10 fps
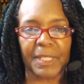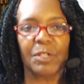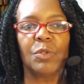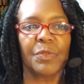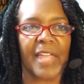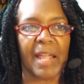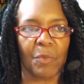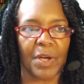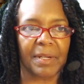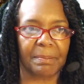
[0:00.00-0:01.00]
who they
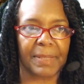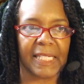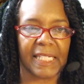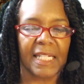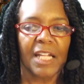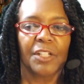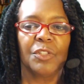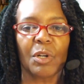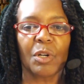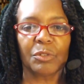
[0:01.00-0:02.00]
want to be.
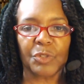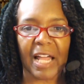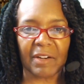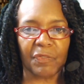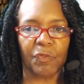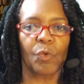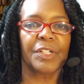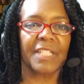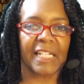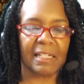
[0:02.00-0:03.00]
You don't try to force
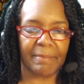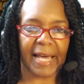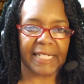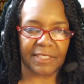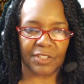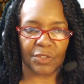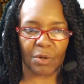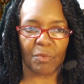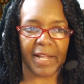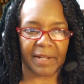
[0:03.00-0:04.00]
anybody to your
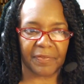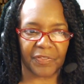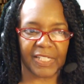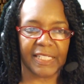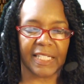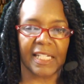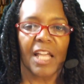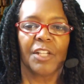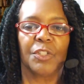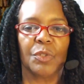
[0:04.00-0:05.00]
way of thinking.
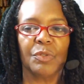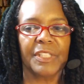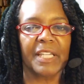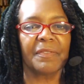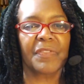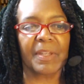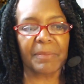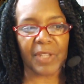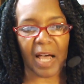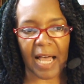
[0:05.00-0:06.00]
You give them
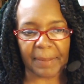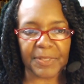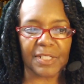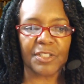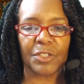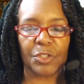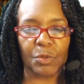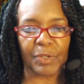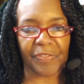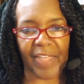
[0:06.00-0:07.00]
the option to do
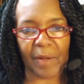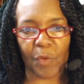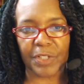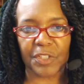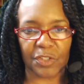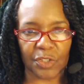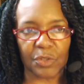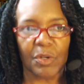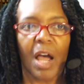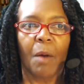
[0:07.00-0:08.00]
what they want to do,
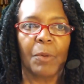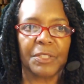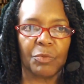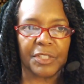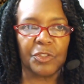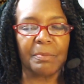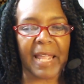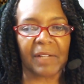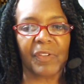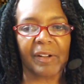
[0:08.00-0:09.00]
but what you
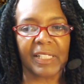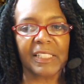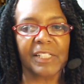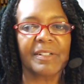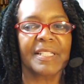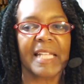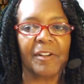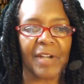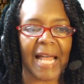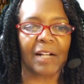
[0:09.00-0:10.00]
make very clear is they're
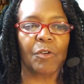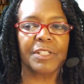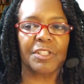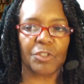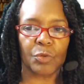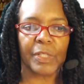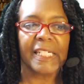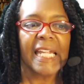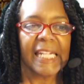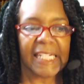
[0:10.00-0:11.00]
not going to do it
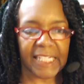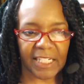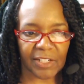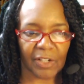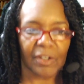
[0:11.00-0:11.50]
here.